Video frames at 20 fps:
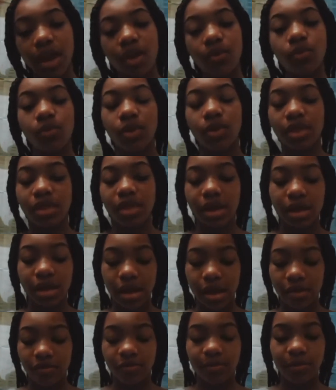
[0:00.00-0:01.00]
with a
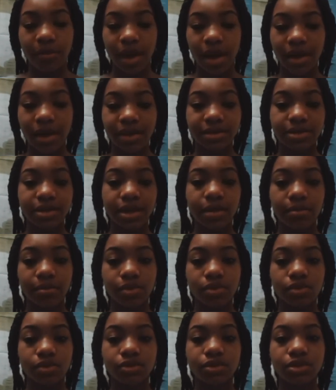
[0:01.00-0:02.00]
lot of bad
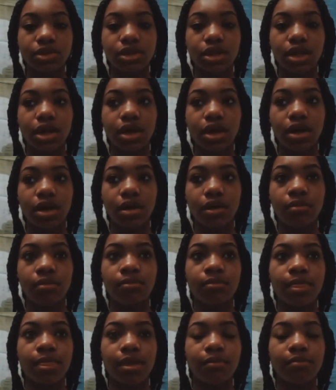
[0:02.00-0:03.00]
examples
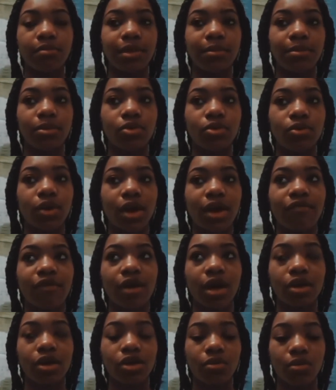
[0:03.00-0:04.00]
um, and people who have
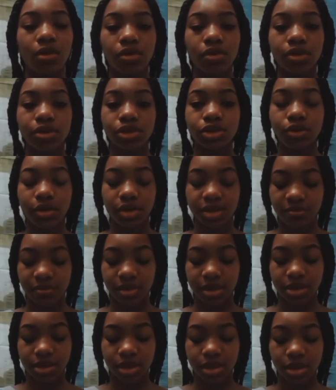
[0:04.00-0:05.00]
had no other choice
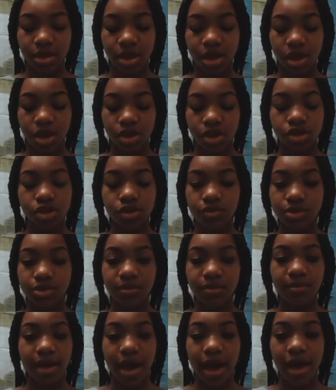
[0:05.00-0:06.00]
but to choose a
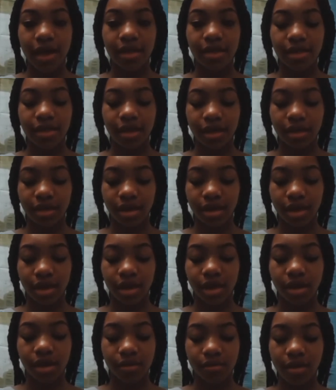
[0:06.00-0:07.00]
path that
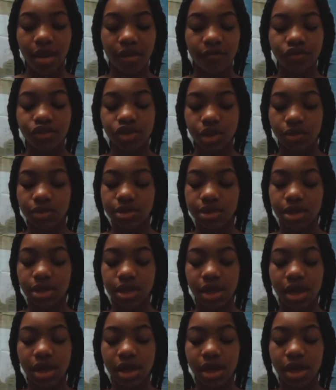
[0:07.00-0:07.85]
they have chosen.